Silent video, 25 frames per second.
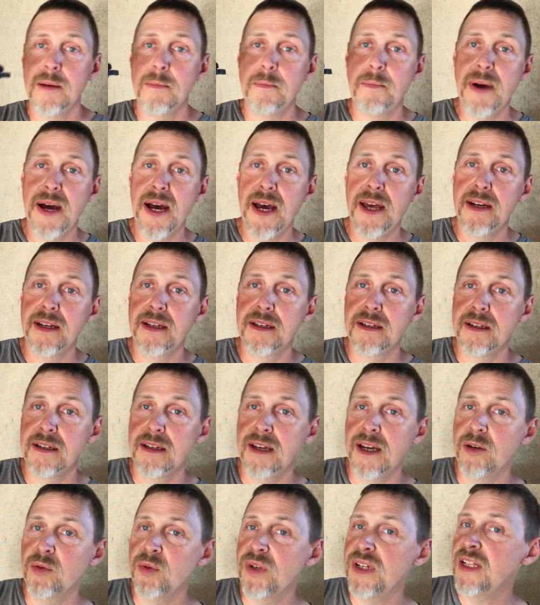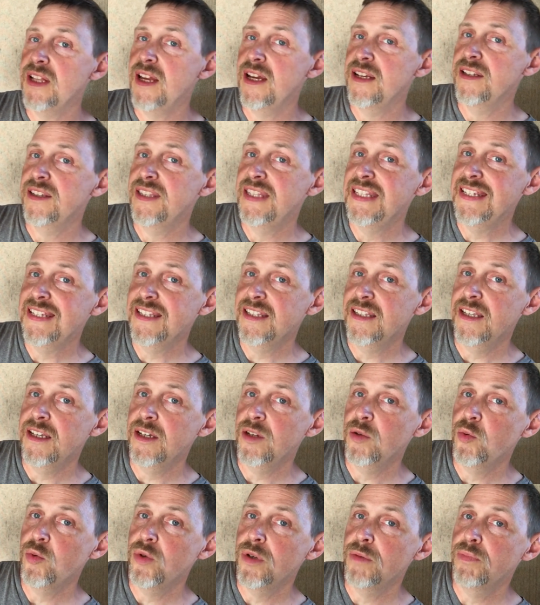But I realized this
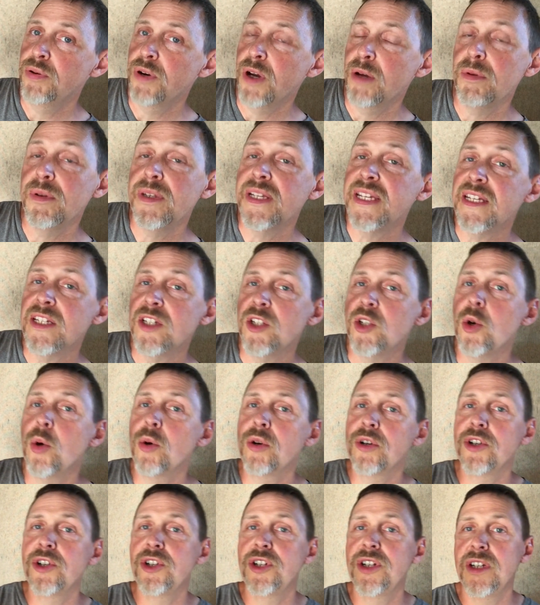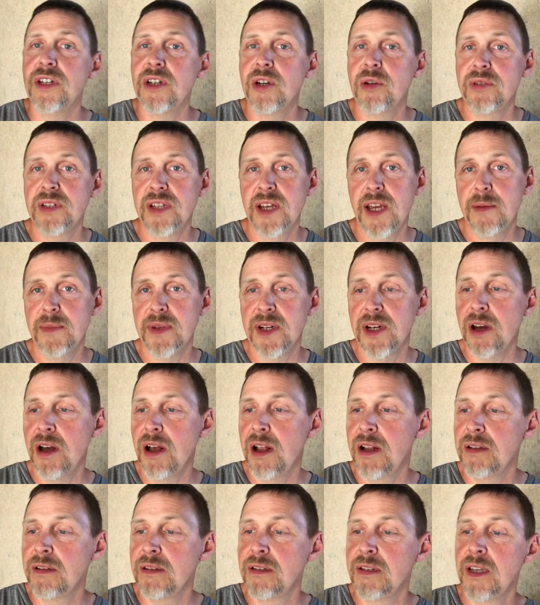thing would probably get torched in no time at
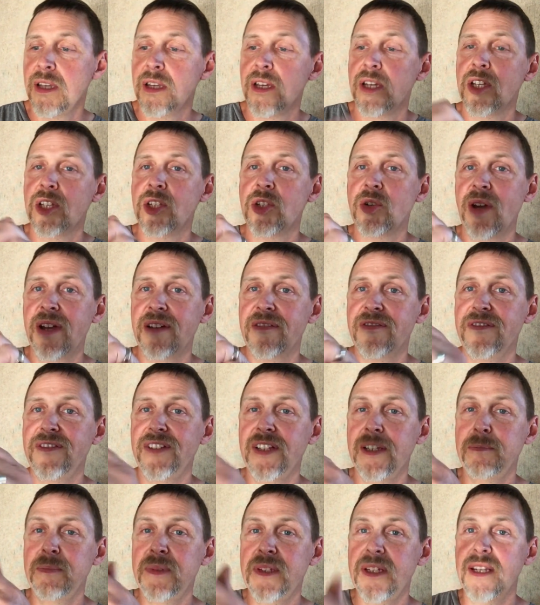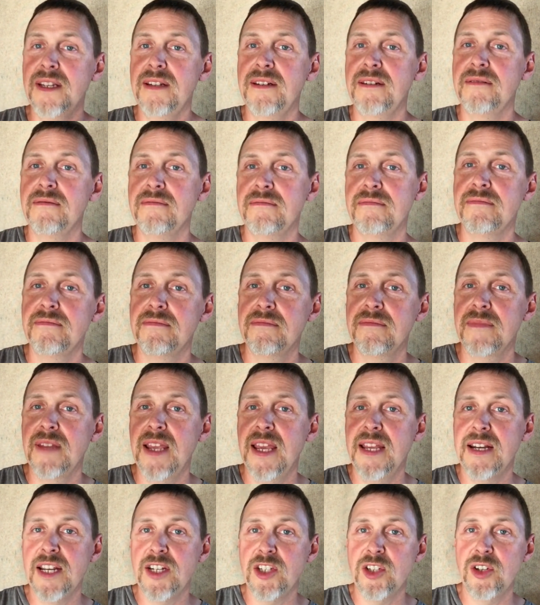all. So I flipped it,
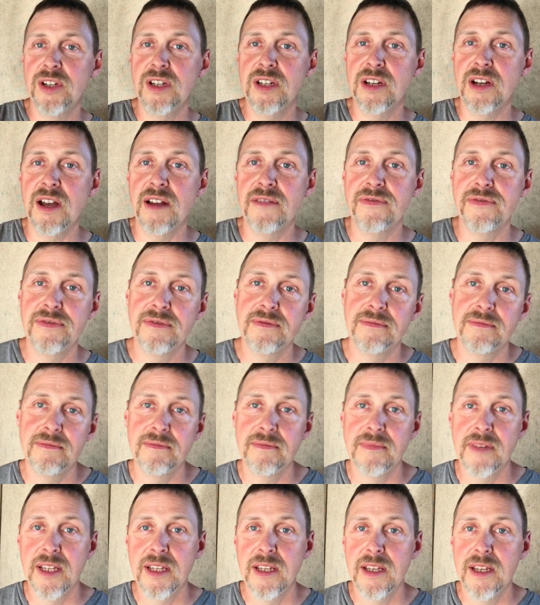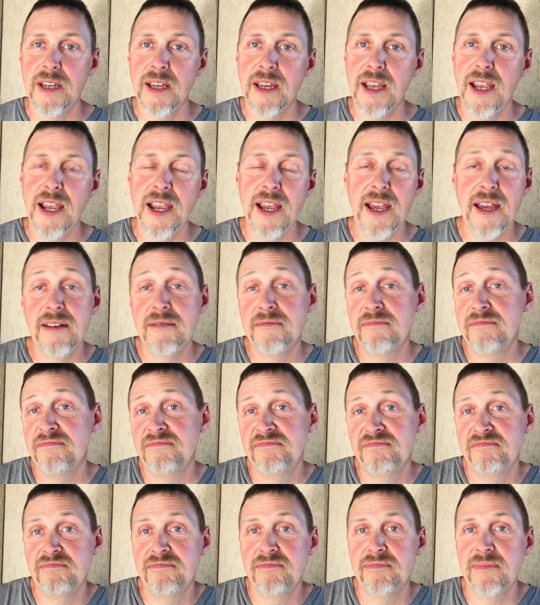and I took it off. And,
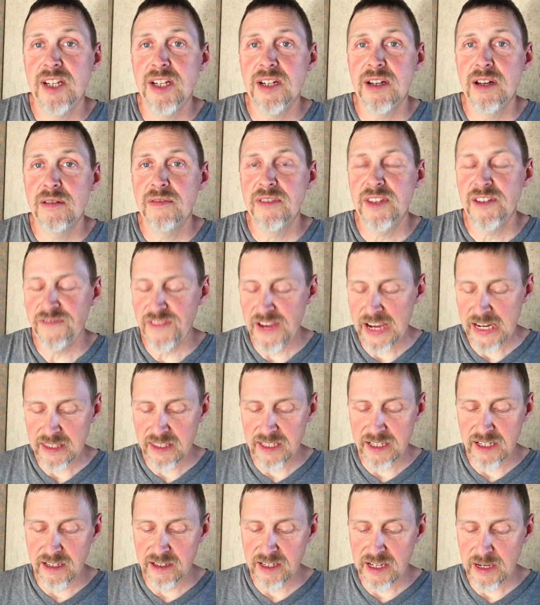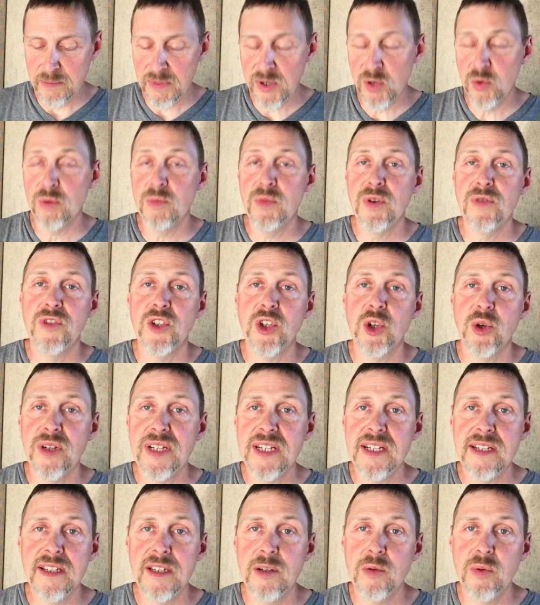the fact that it can be removed so
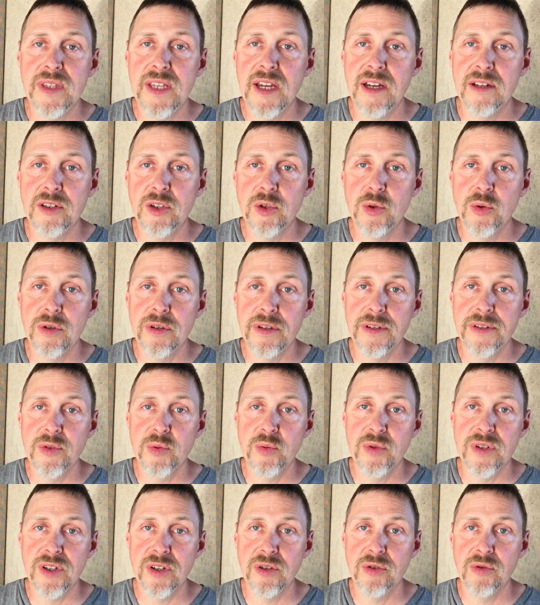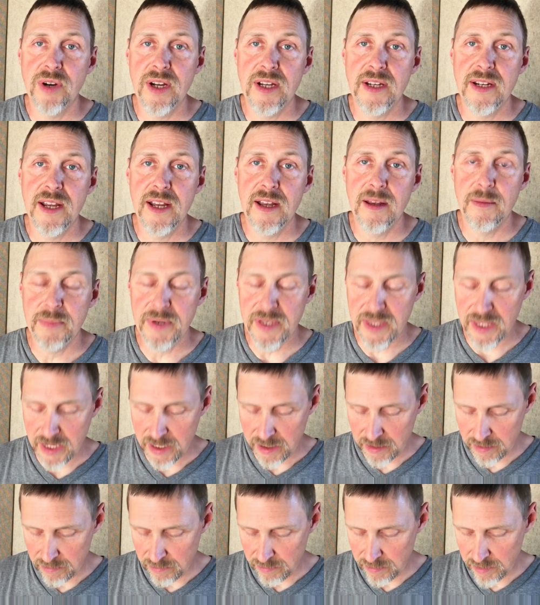easily without tools was a great help in
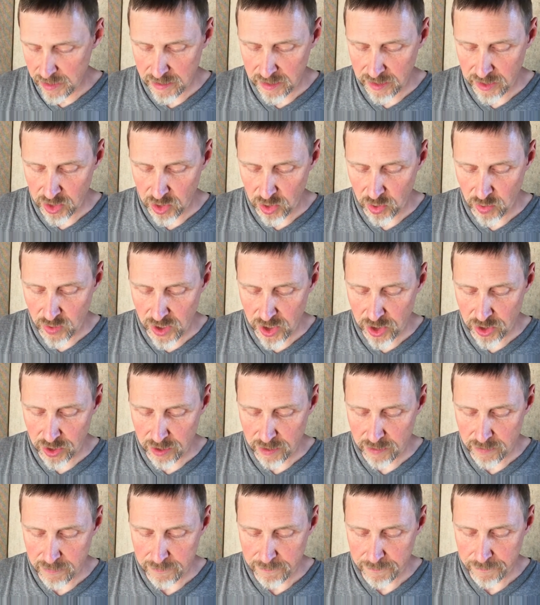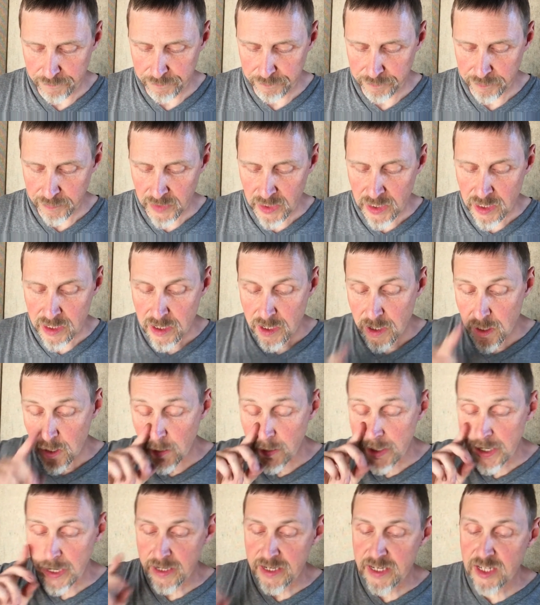that situation.
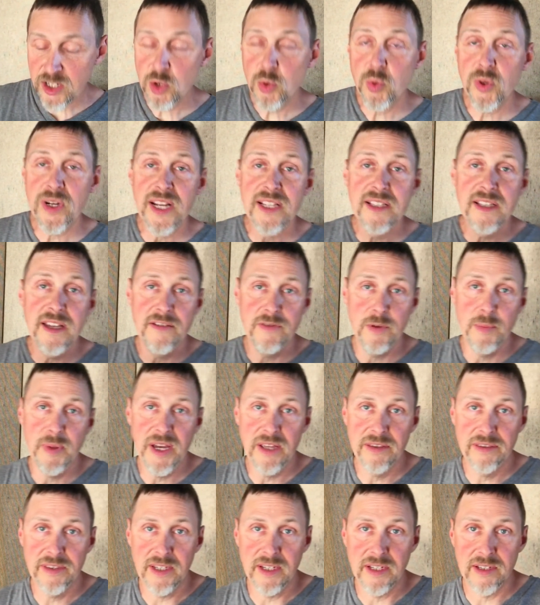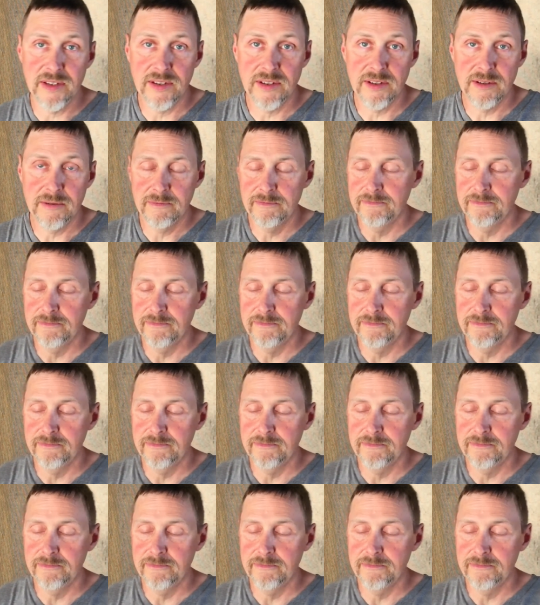Okay, here's what I love about this.